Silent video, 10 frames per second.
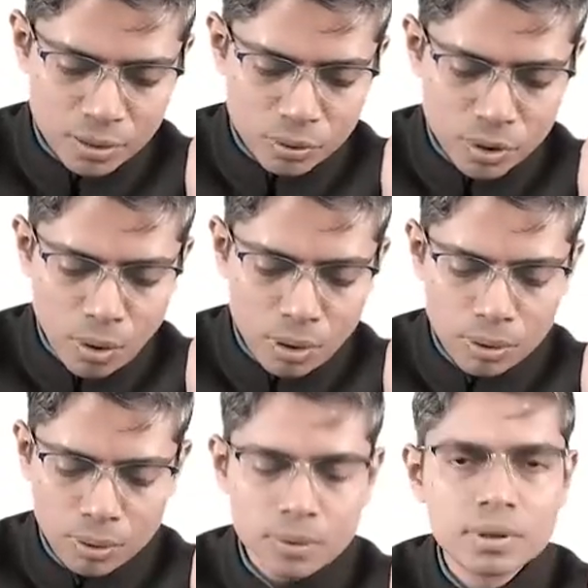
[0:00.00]
We all
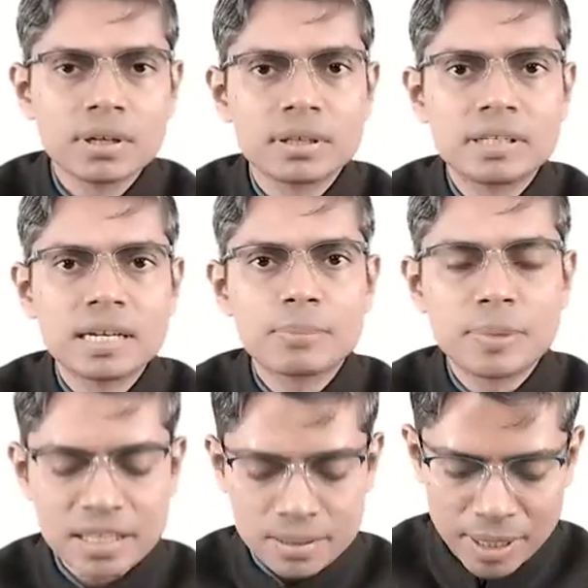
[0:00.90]
know that
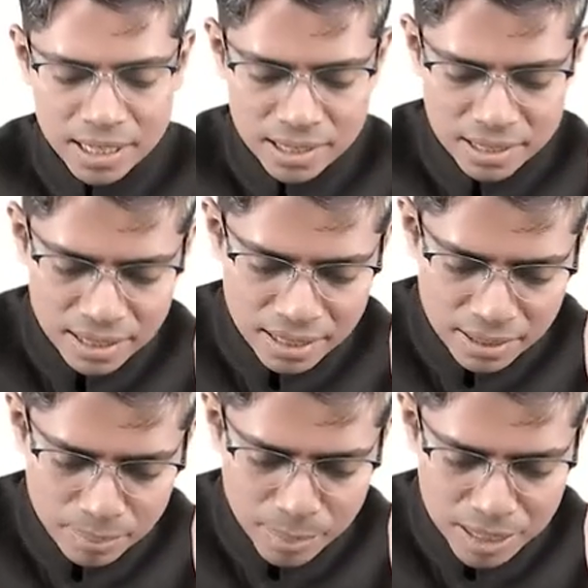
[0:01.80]
pacemaker cell
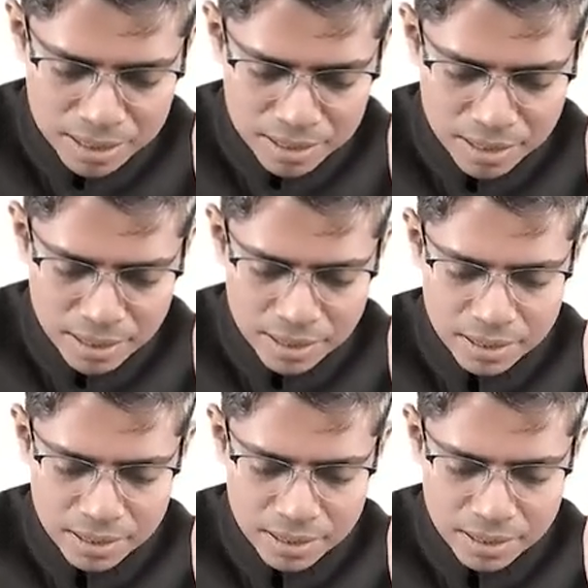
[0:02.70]
means